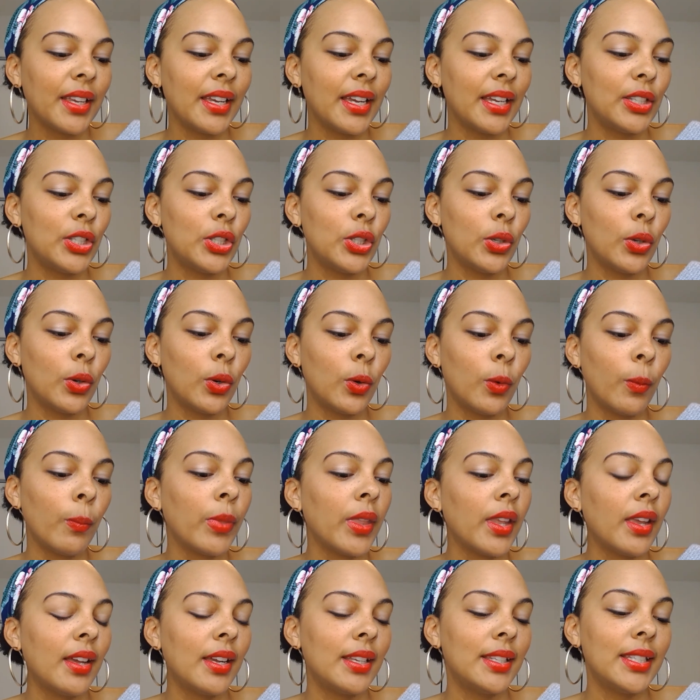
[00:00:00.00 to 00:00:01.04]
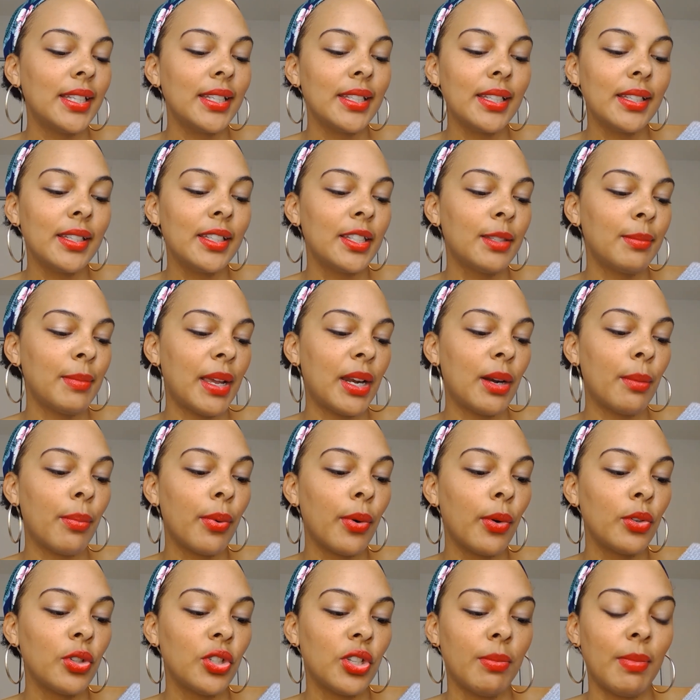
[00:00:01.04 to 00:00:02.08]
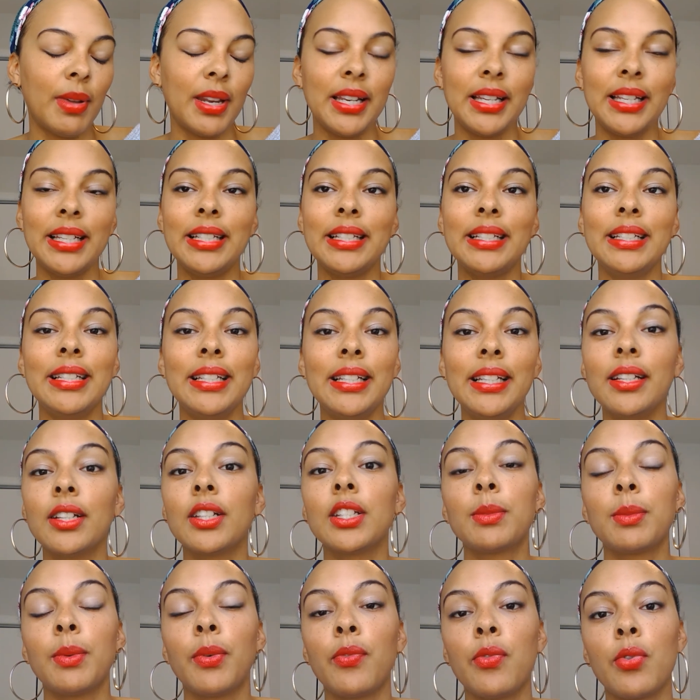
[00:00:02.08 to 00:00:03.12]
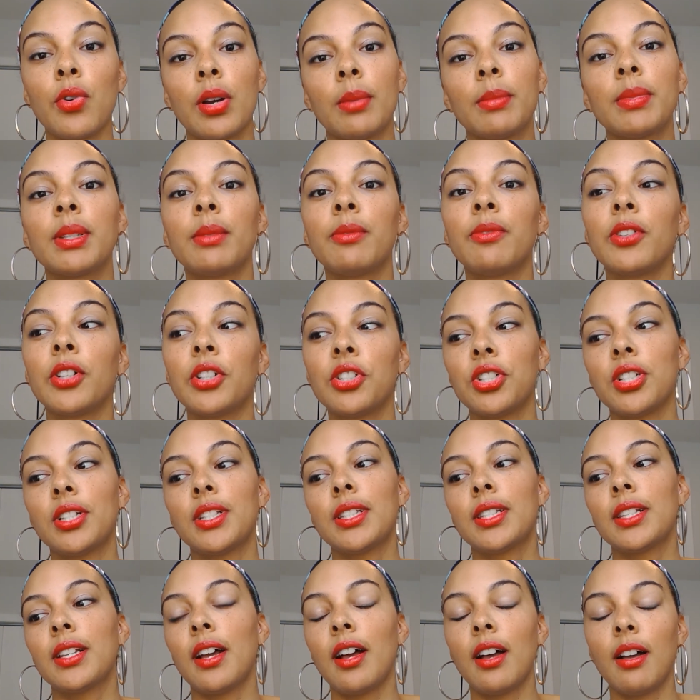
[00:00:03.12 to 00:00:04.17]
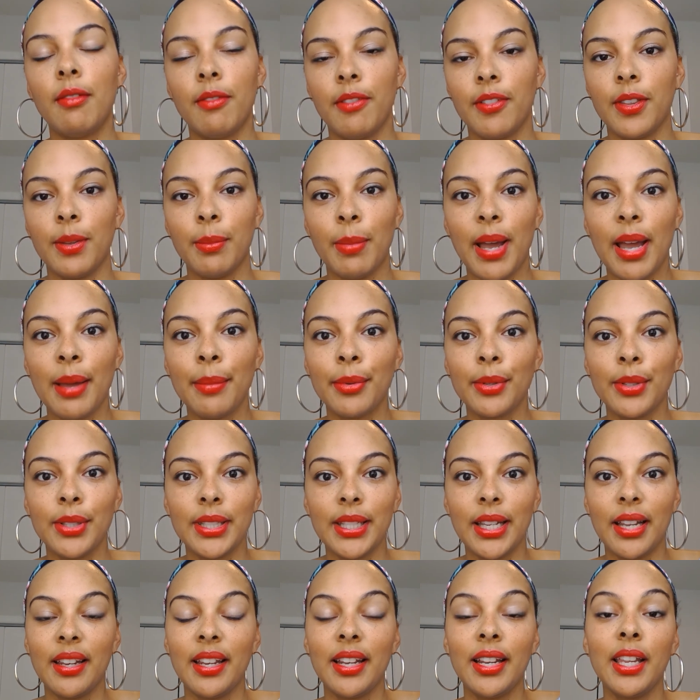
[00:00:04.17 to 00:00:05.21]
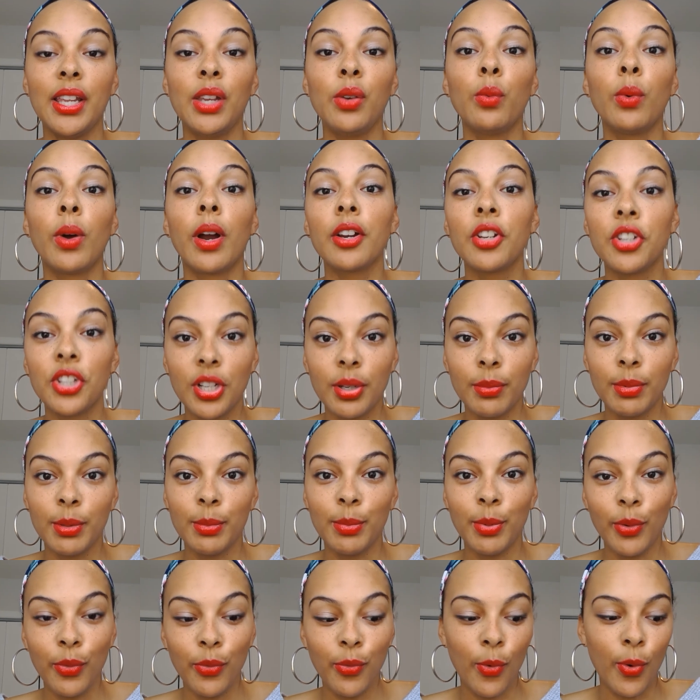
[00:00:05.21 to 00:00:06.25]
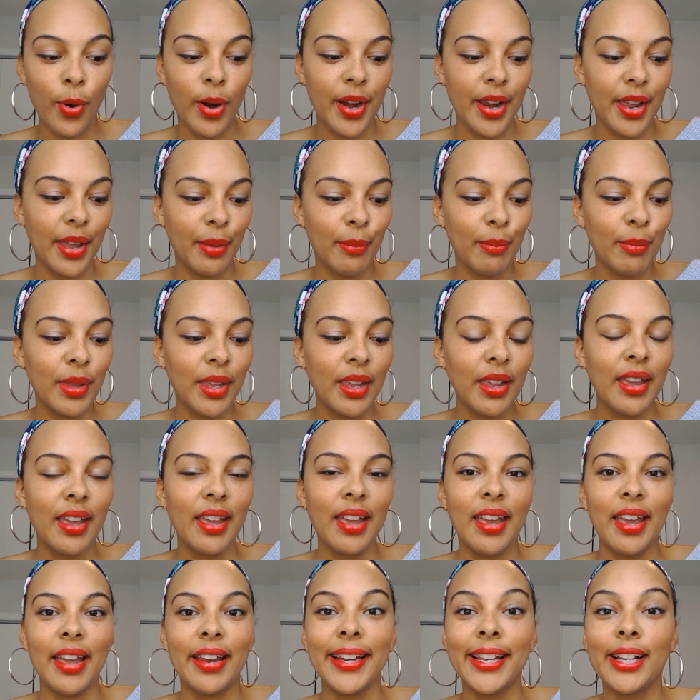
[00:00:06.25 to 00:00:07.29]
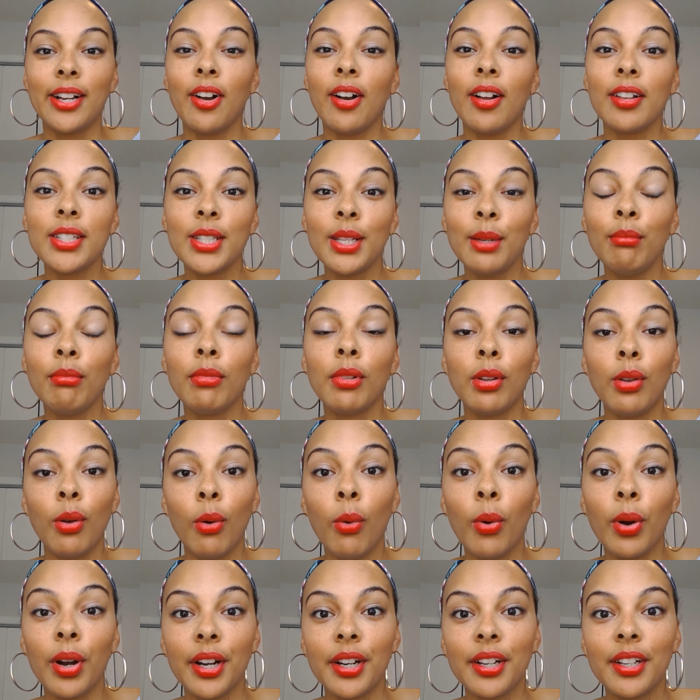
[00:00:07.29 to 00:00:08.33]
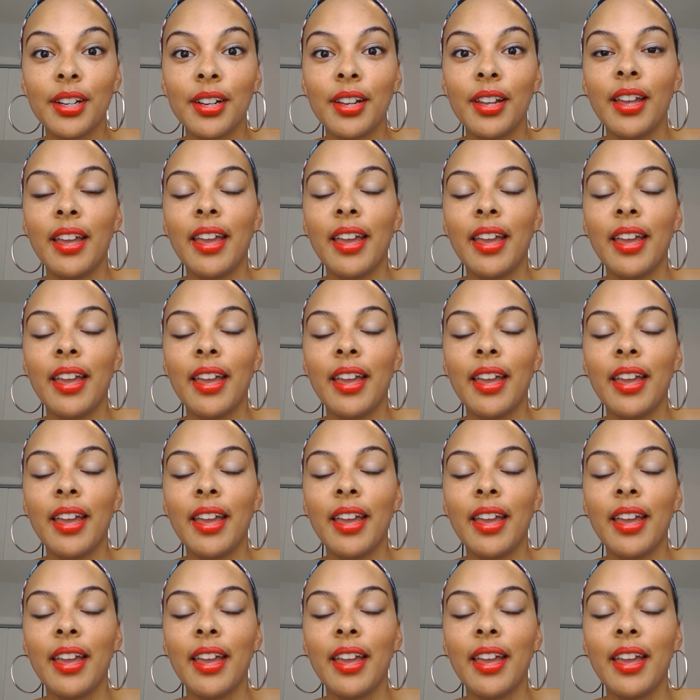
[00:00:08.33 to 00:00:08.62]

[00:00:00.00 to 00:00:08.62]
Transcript: And so it says that this man approached him and he kneels before him. Some versions of the Bible say that he worshiped before him and he calls him Lord.